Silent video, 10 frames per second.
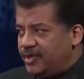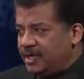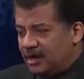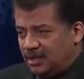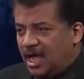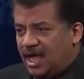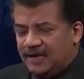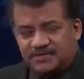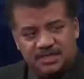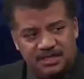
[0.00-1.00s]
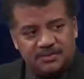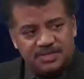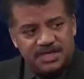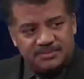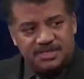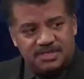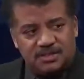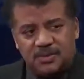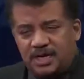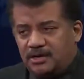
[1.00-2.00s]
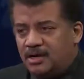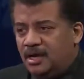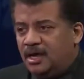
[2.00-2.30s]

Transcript: in our lives E equals mc squared